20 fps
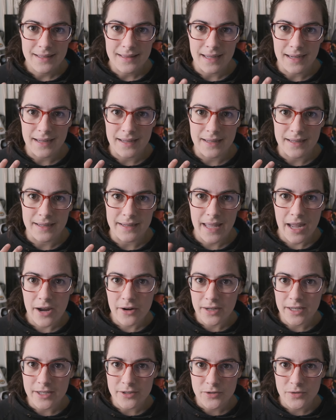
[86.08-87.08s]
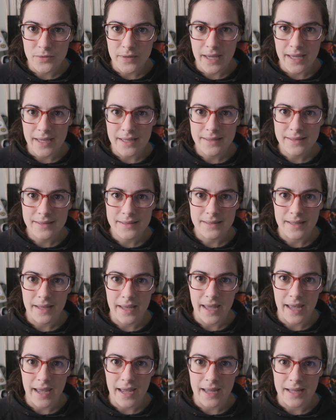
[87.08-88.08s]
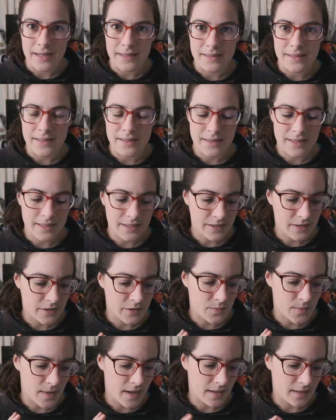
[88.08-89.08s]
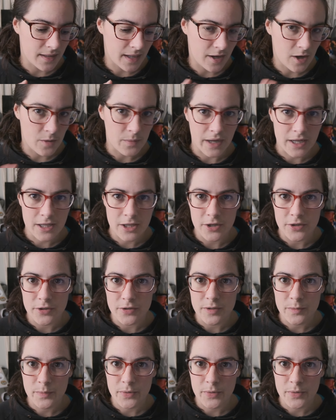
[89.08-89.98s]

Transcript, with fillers: like a carry-on suitcase and this is where like all my clothes,